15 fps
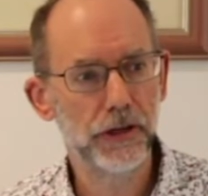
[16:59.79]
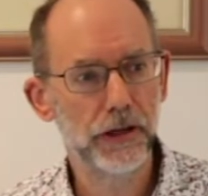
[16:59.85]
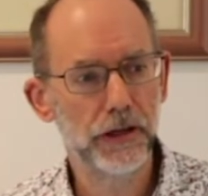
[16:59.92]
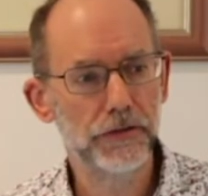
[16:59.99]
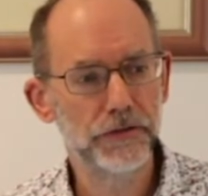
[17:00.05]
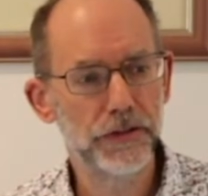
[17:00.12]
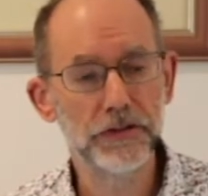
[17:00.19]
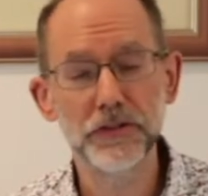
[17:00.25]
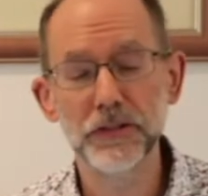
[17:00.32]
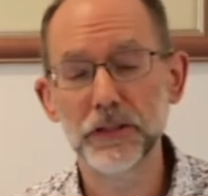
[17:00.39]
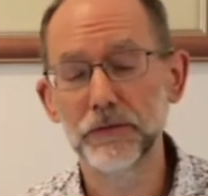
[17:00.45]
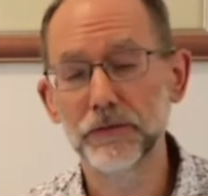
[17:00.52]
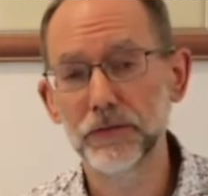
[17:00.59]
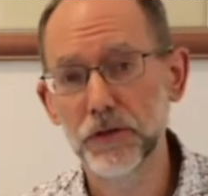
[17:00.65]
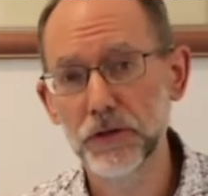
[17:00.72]
Disney
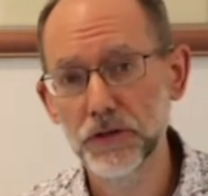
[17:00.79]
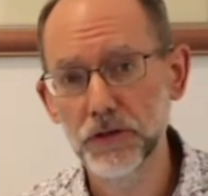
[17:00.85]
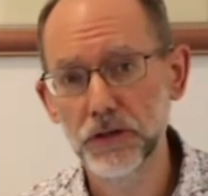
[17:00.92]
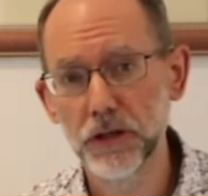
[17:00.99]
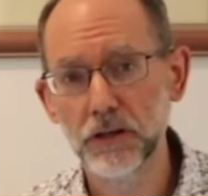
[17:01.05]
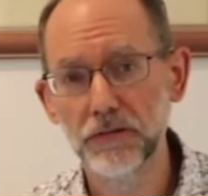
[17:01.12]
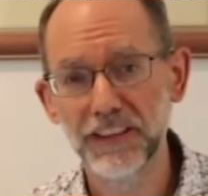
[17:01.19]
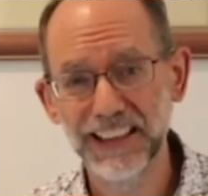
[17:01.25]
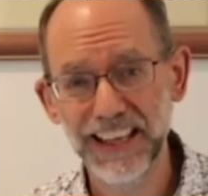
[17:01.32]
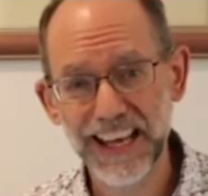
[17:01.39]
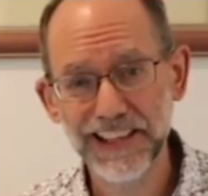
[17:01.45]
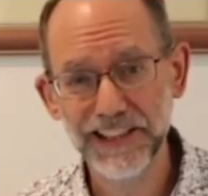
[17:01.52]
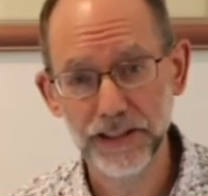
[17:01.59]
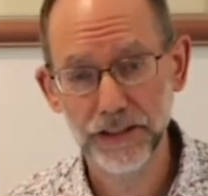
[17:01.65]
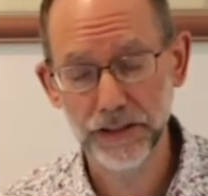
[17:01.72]
version of
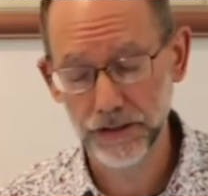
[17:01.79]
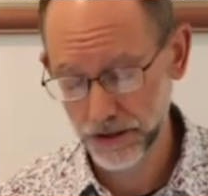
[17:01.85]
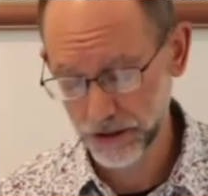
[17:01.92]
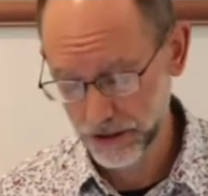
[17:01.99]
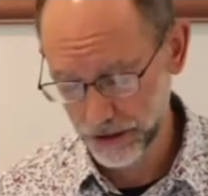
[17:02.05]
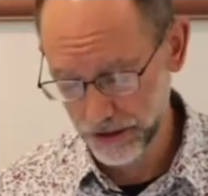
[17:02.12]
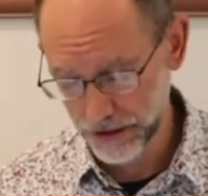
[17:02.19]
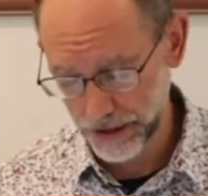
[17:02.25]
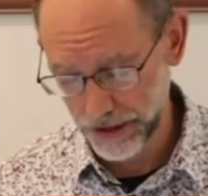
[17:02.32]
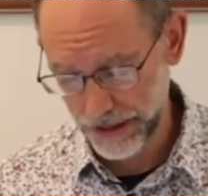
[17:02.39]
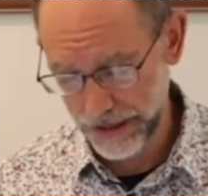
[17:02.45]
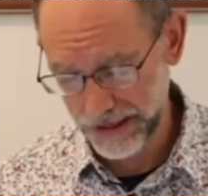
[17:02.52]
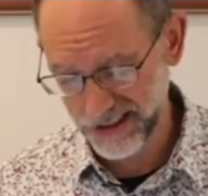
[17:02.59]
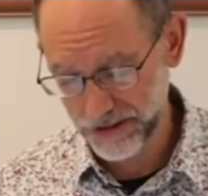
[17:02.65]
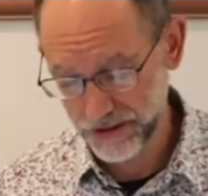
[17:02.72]
Aladdin,
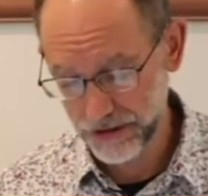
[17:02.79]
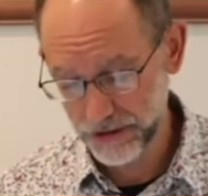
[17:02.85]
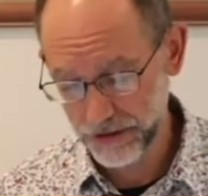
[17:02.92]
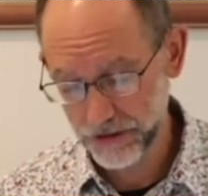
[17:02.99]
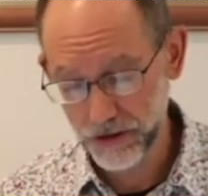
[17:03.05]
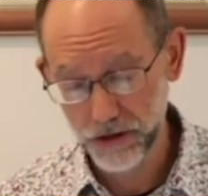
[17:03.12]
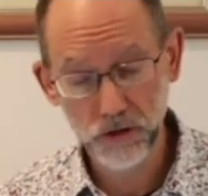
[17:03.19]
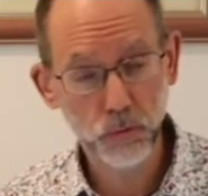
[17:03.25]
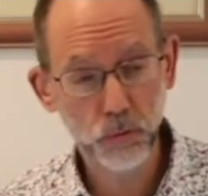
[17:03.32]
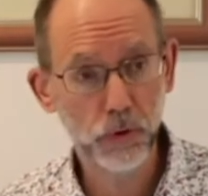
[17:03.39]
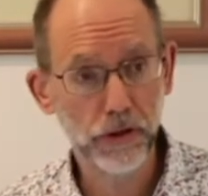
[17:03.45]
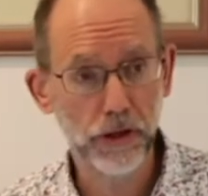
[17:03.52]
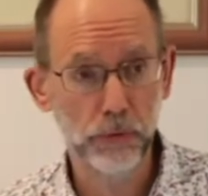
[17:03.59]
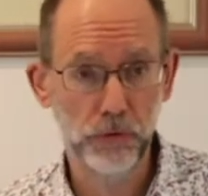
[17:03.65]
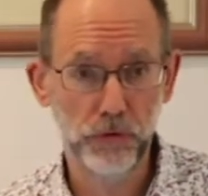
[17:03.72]
and
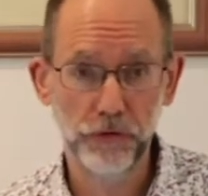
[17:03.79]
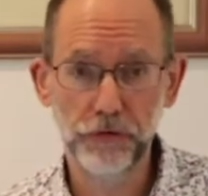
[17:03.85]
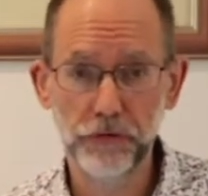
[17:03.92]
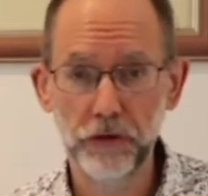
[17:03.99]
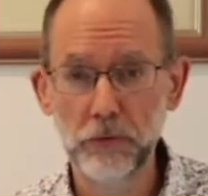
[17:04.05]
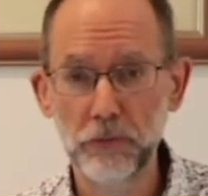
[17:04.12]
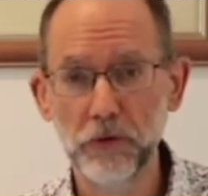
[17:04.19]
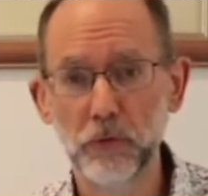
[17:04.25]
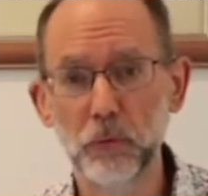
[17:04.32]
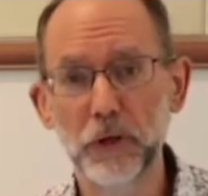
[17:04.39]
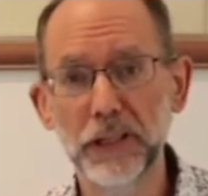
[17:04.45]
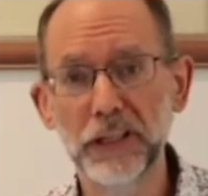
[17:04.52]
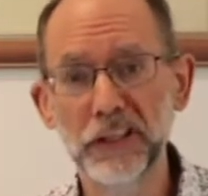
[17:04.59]
that was a film that we had